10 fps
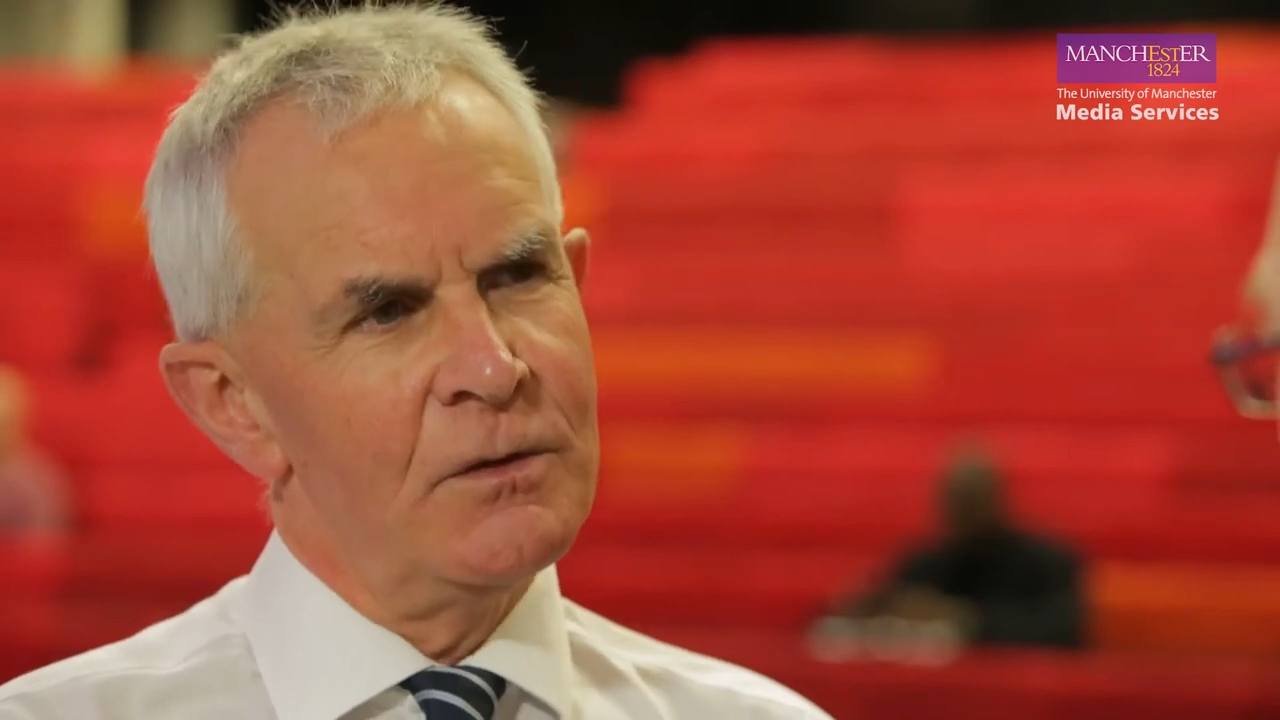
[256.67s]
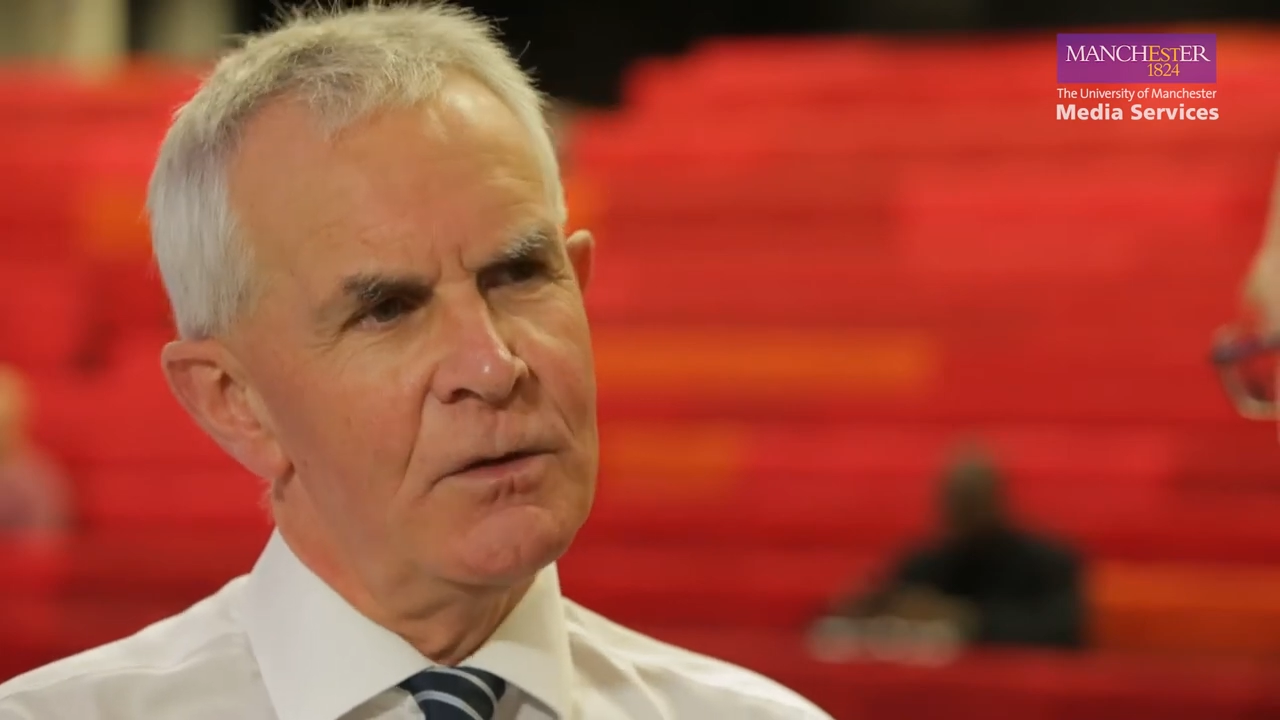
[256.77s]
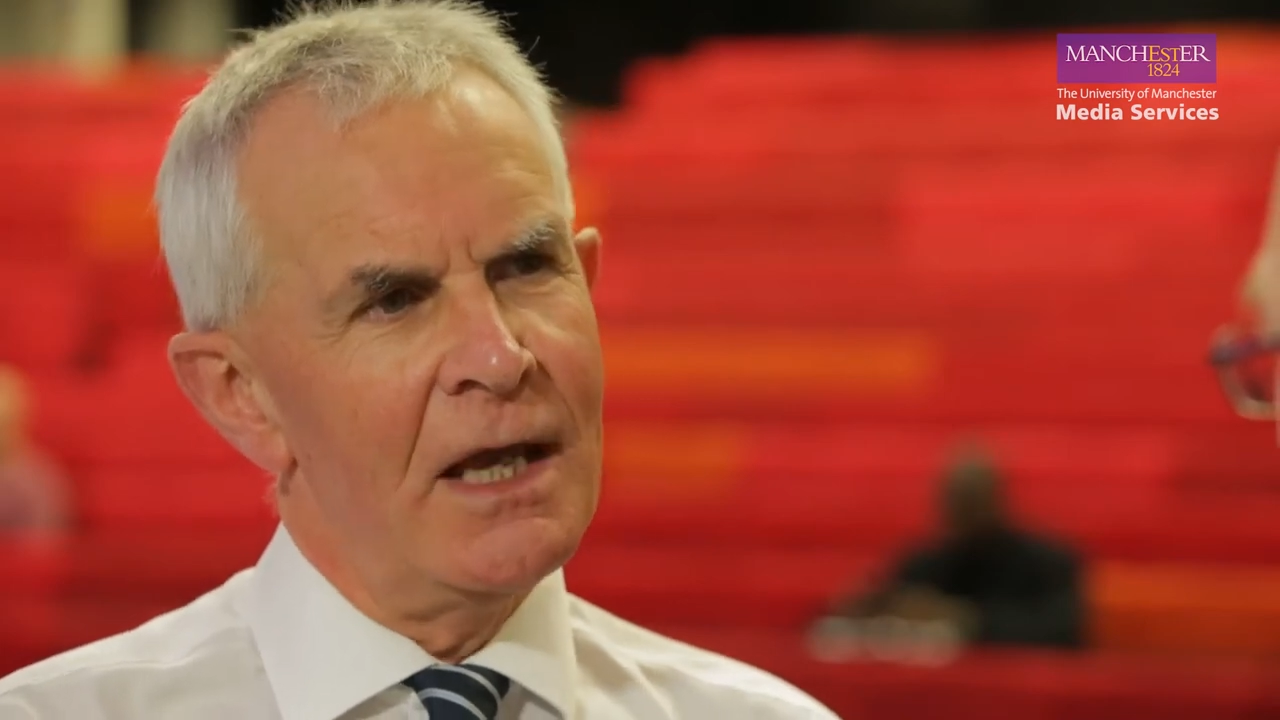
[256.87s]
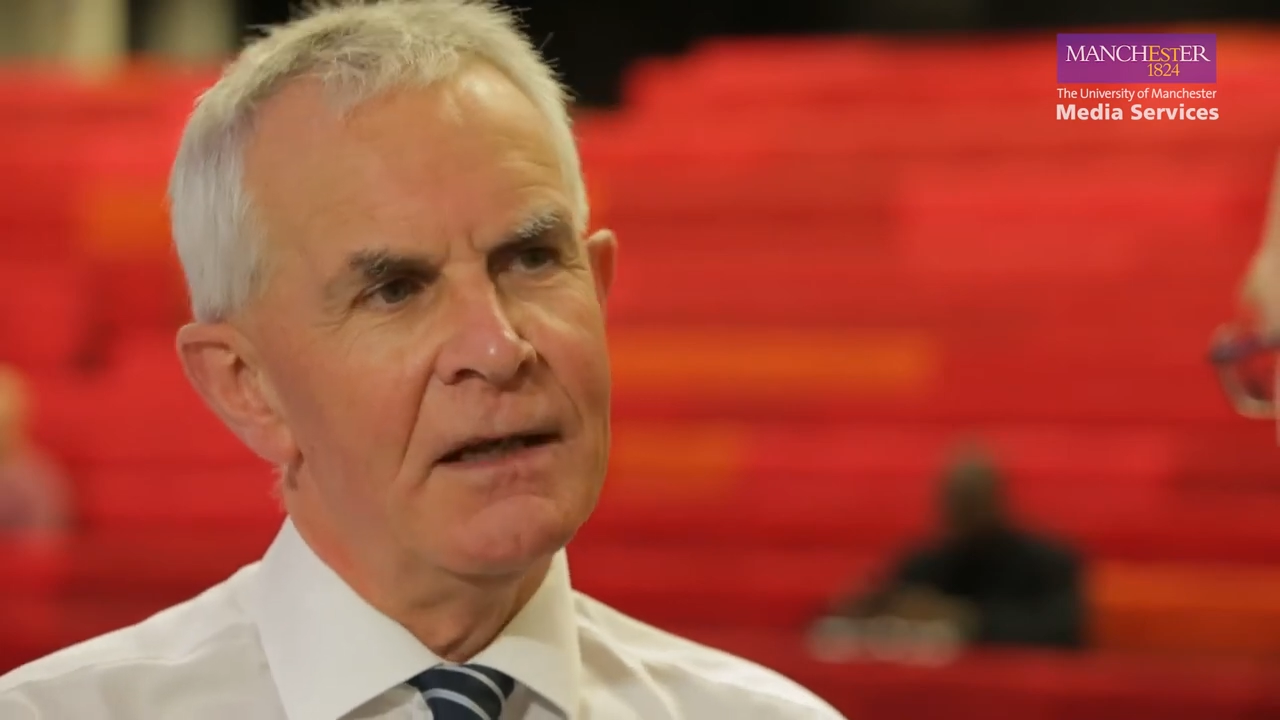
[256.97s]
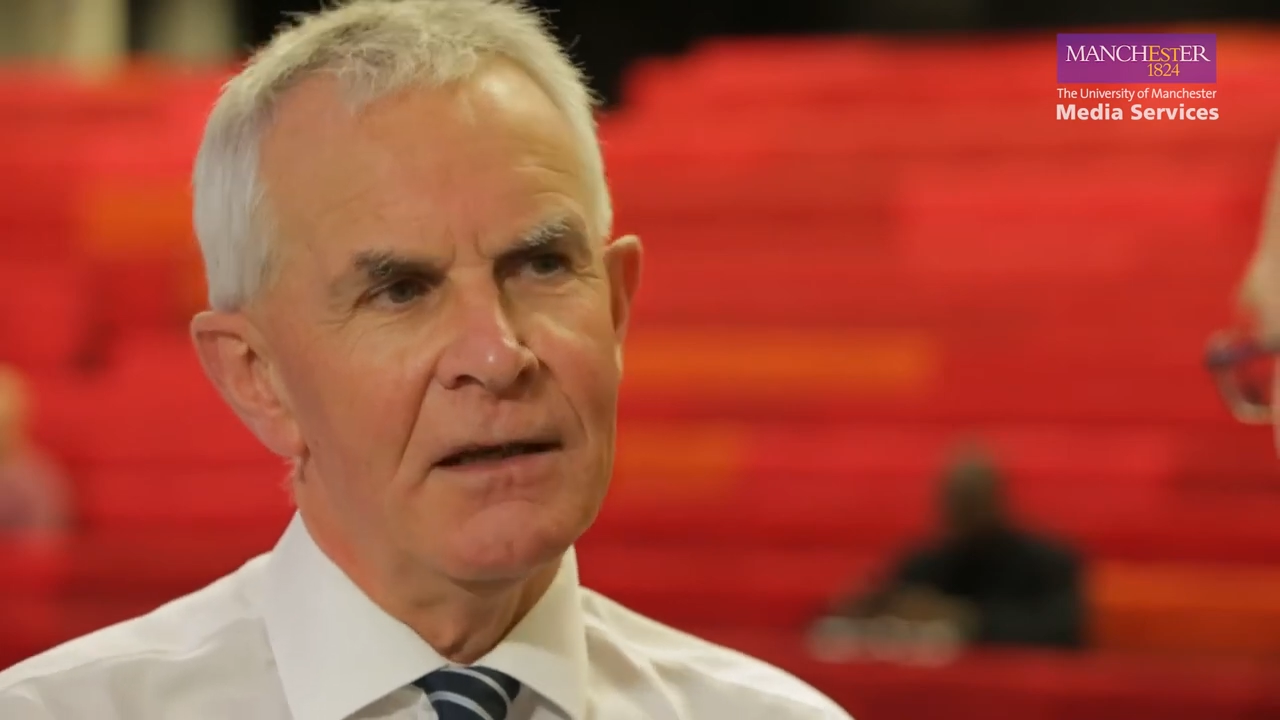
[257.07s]
of
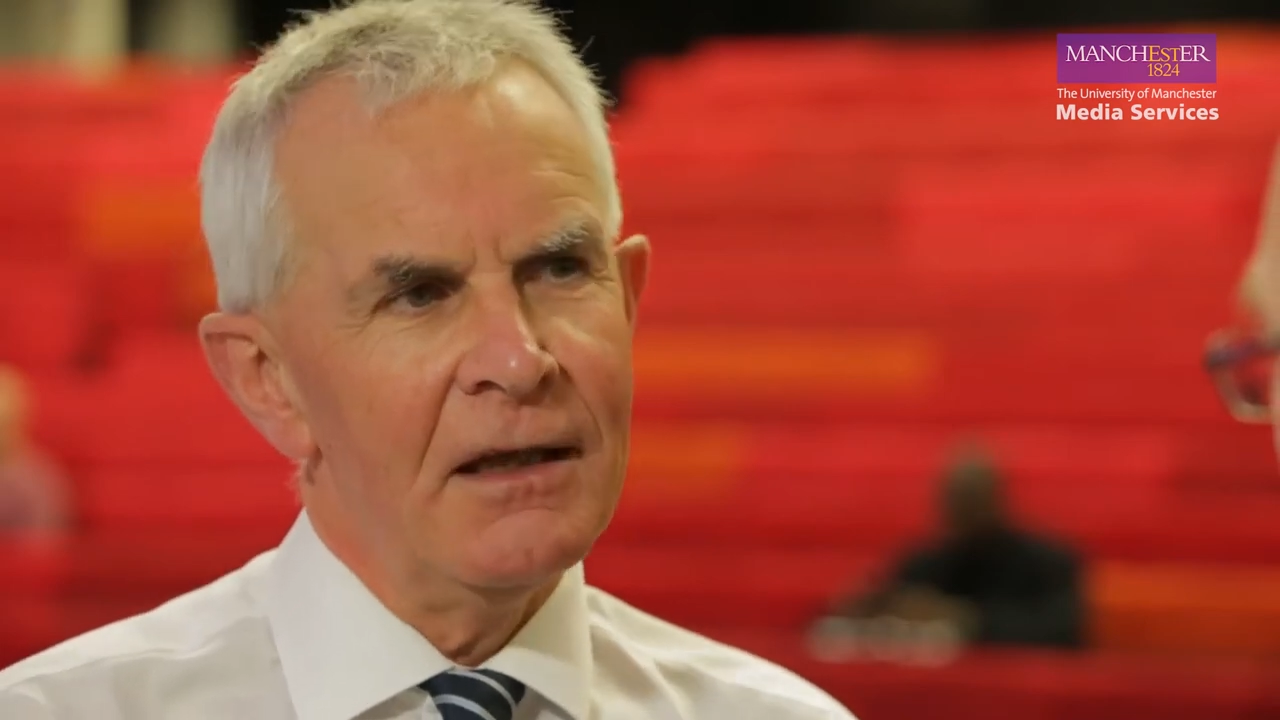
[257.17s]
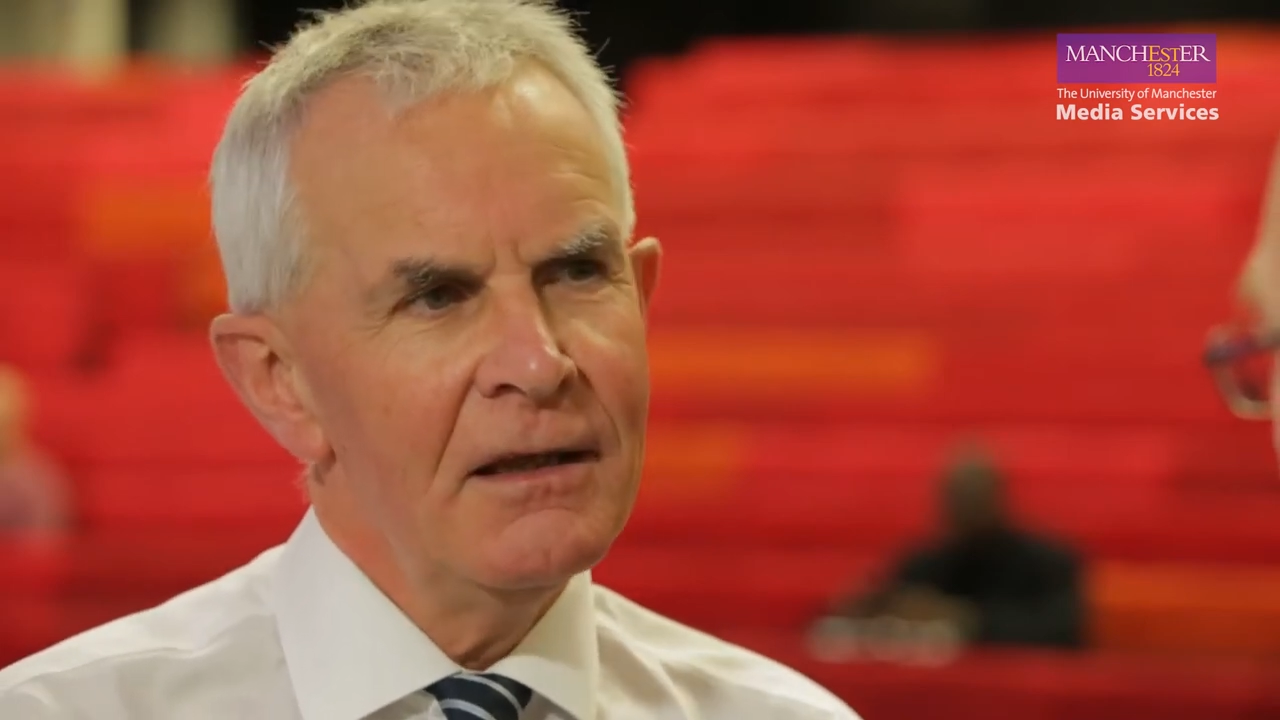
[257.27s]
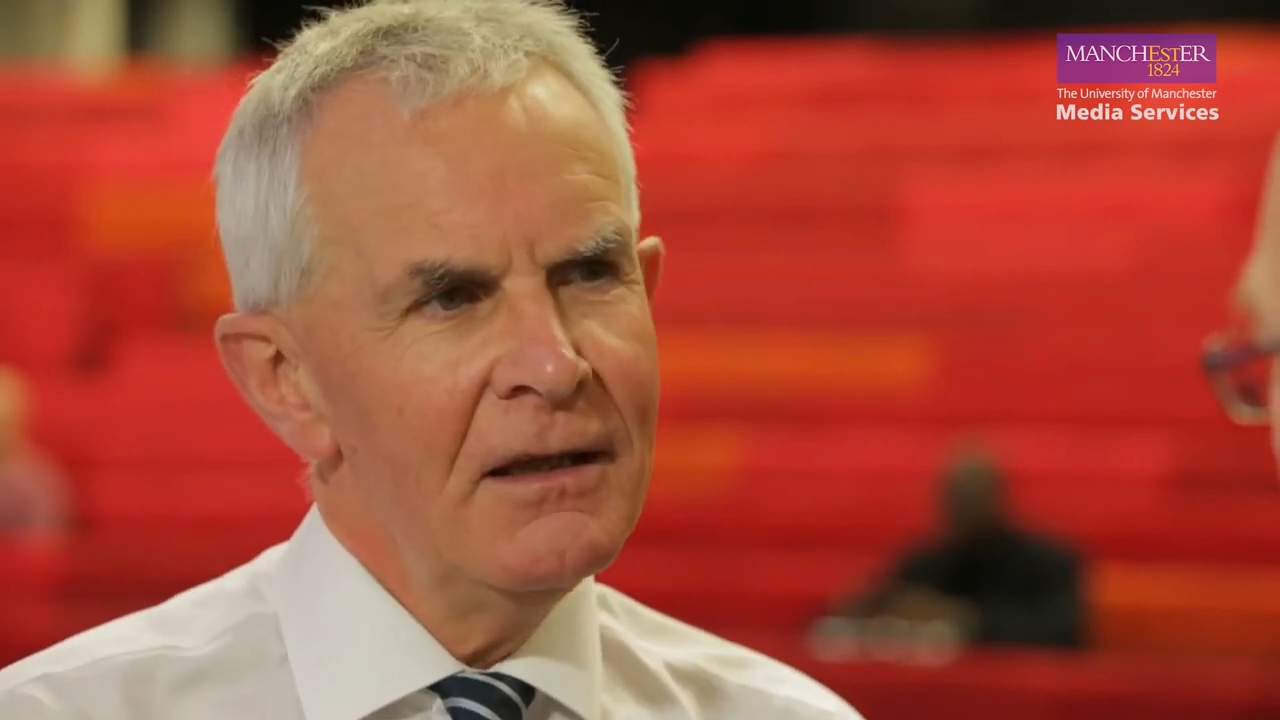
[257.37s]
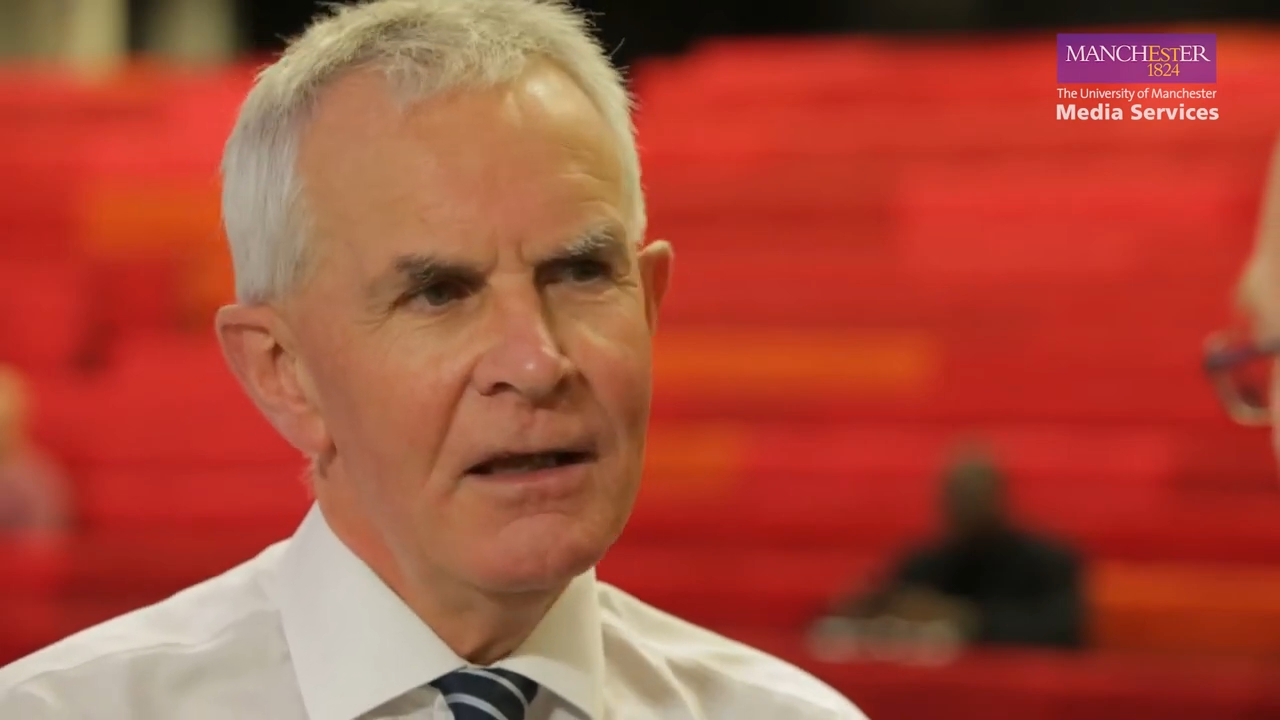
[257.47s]
Uganda.